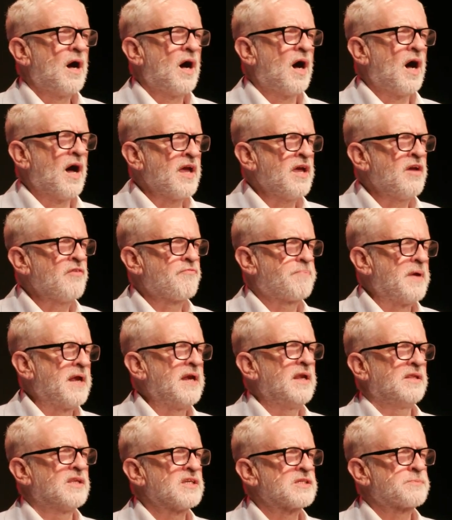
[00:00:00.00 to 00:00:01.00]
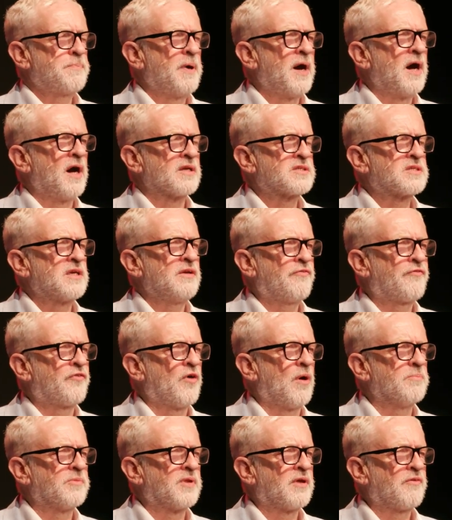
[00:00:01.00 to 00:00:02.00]
I have been in this party
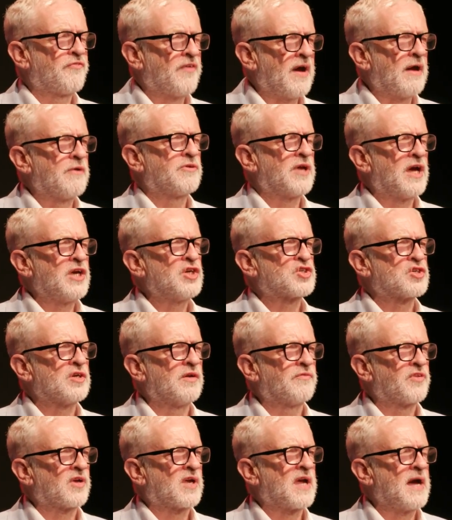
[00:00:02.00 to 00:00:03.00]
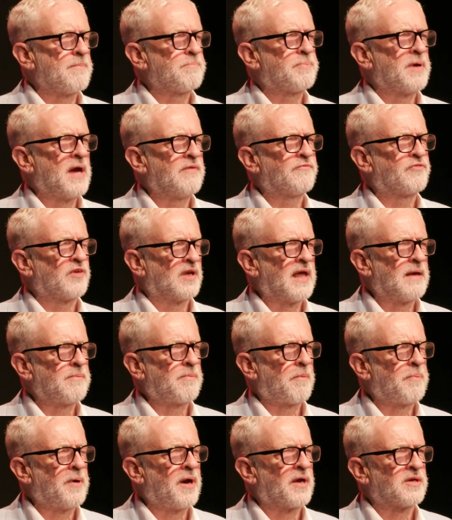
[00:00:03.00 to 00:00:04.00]
from the foundation of the campaign for
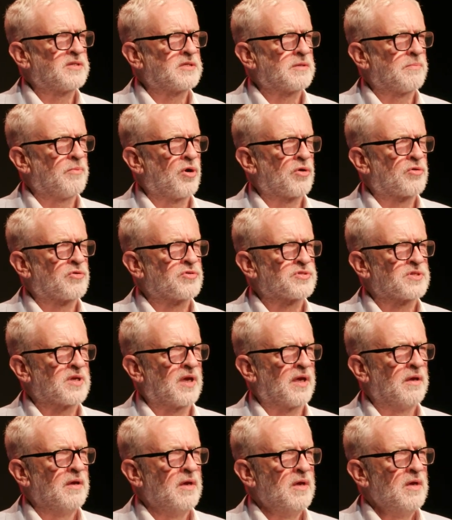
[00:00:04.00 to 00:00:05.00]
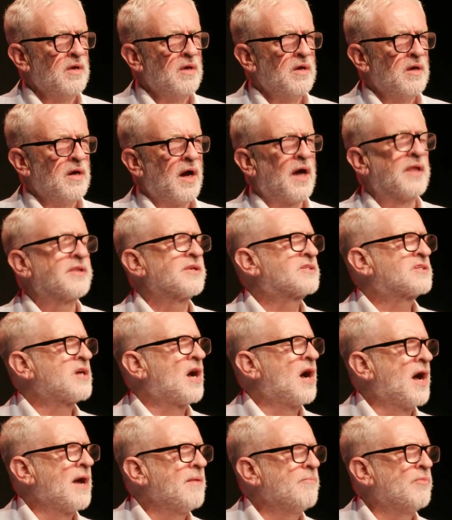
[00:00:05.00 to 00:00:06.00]
Labour Party democracy, at a
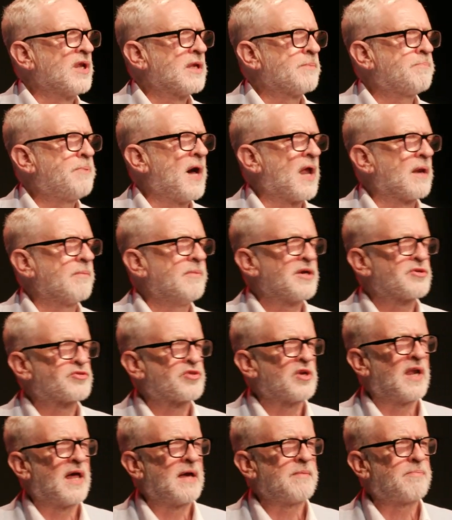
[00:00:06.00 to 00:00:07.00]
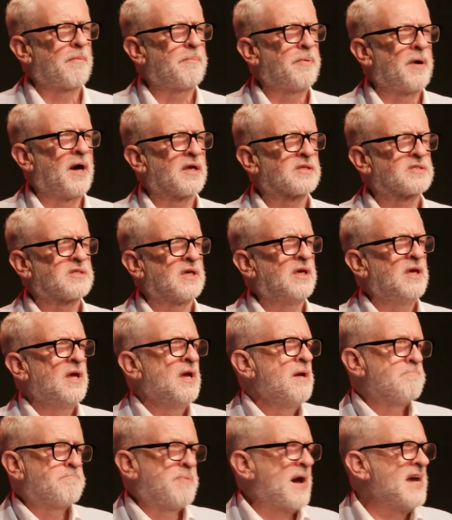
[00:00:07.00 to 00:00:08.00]
time when the Parliamentary Labour
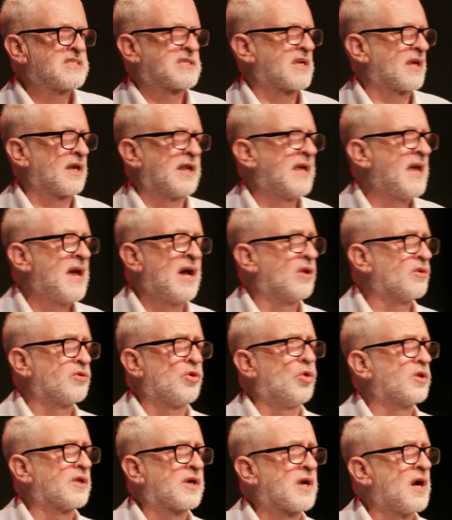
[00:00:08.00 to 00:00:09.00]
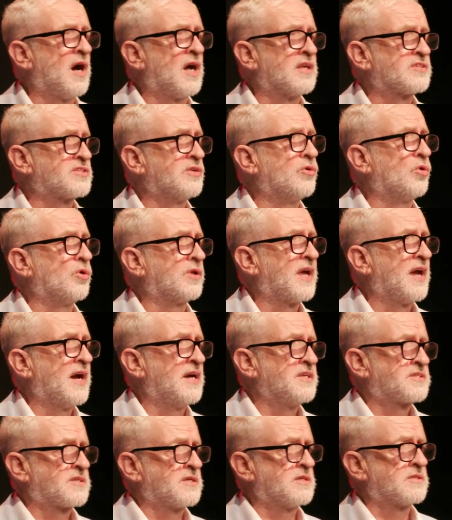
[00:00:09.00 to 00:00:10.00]
Party basically held all the cards and all the
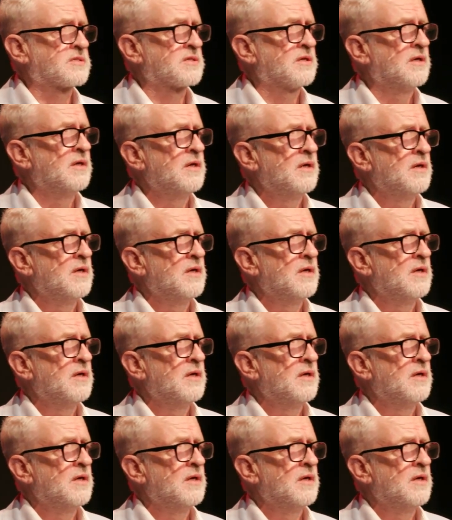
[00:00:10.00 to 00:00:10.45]
aces.